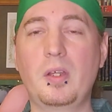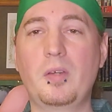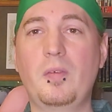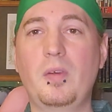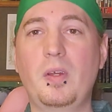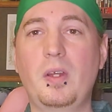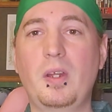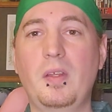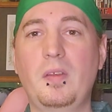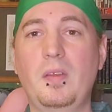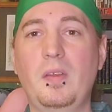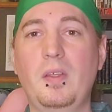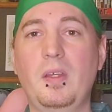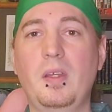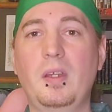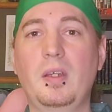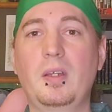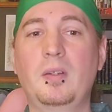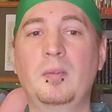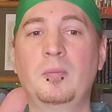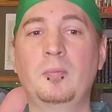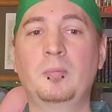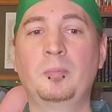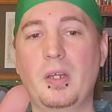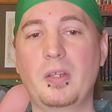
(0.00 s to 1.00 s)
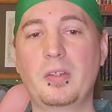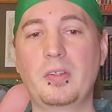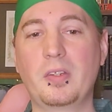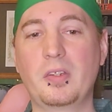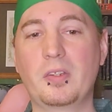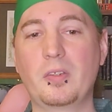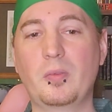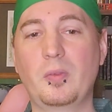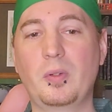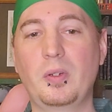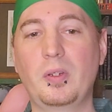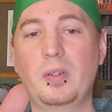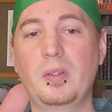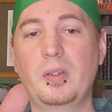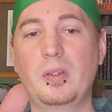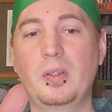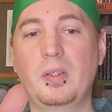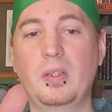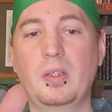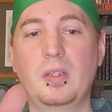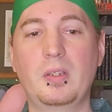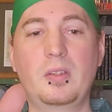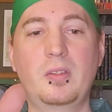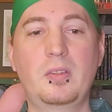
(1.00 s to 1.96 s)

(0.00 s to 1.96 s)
if anything, because this one